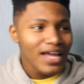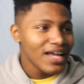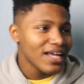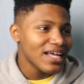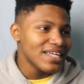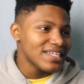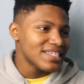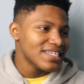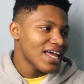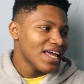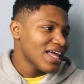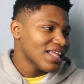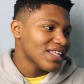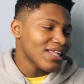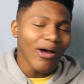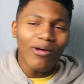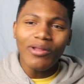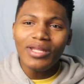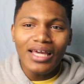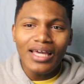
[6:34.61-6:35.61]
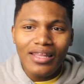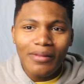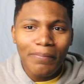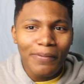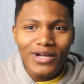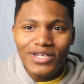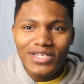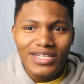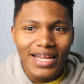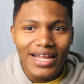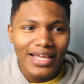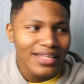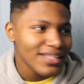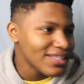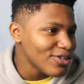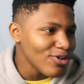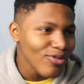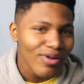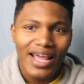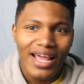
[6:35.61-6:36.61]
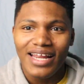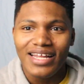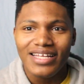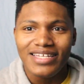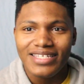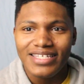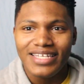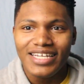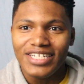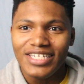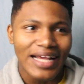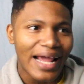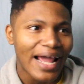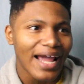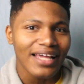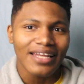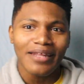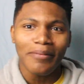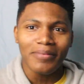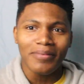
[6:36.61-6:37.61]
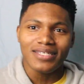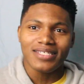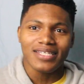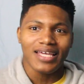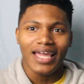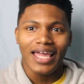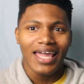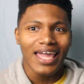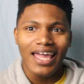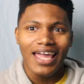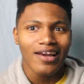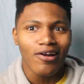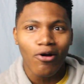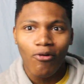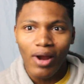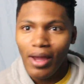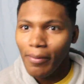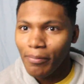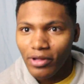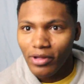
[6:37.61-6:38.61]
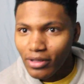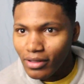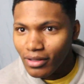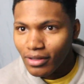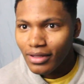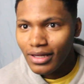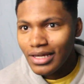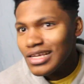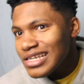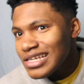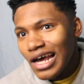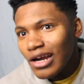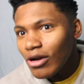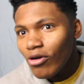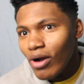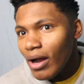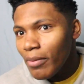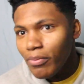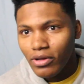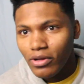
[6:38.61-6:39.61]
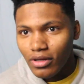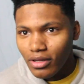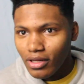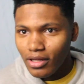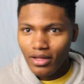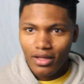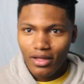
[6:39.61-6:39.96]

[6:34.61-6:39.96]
Because the only other person that do that is DJ Academics. And he ain't no rapper. He's not no rapper.